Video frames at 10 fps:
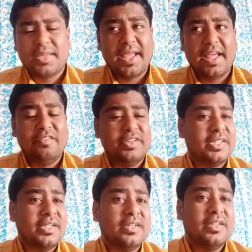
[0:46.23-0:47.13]

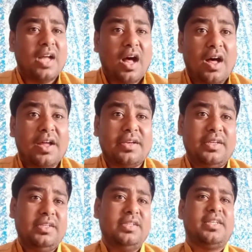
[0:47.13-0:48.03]
everything.
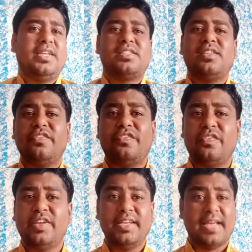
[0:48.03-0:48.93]
Or in case
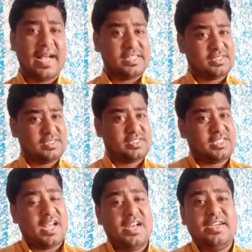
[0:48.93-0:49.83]
if he has
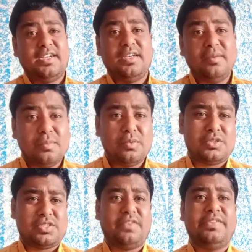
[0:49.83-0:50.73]
talent in
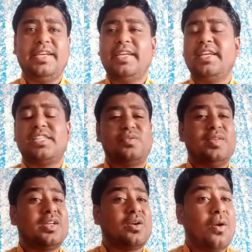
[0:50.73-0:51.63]
most of the areas,
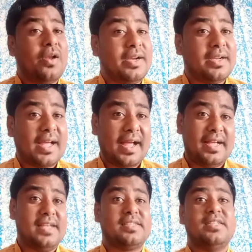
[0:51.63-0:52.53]
we call it
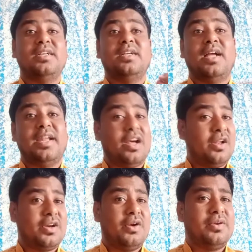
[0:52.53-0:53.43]
as an
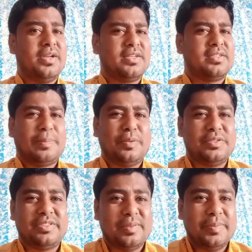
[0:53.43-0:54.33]
all-rounder.
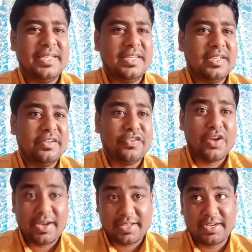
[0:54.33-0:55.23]
Suppose if
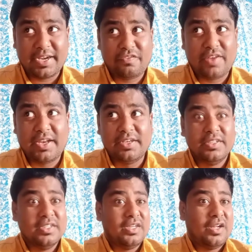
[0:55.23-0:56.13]
you are a cricket fan,
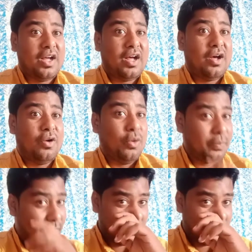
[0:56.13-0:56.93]
hope you know